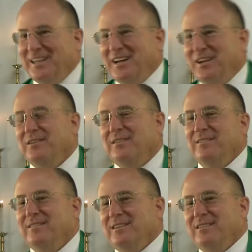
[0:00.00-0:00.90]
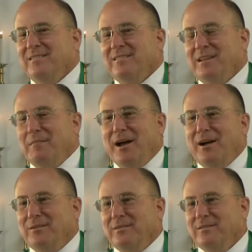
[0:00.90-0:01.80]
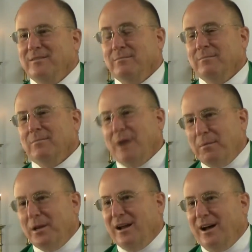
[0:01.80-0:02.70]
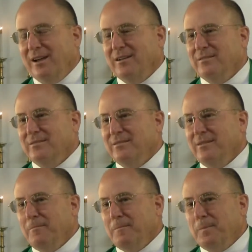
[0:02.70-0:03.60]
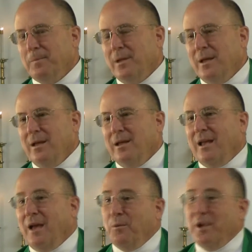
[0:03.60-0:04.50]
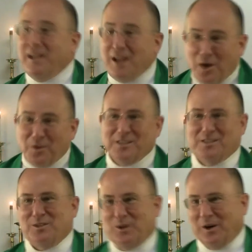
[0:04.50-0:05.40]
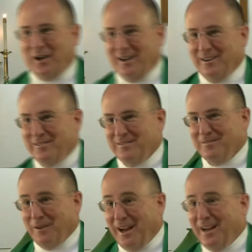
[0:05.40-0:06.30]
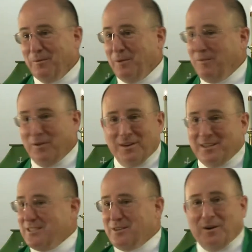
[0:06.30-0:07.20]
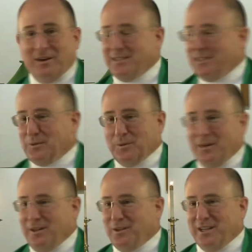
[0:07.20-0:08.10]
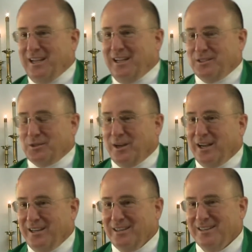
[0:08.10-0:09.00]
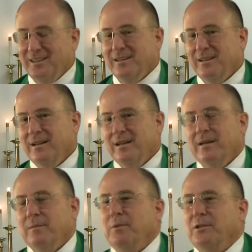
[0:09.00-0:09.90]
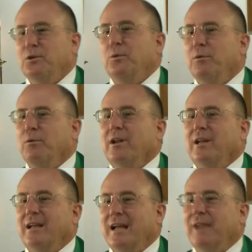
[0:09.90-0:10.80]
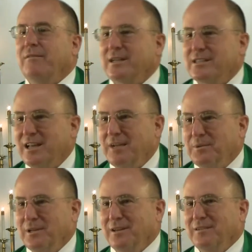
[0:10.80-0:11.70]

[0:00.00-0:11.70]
down the mountain? Probably not. And we know the story, right? We've heard this story since we were little kids, right? But do we really kind of accept it?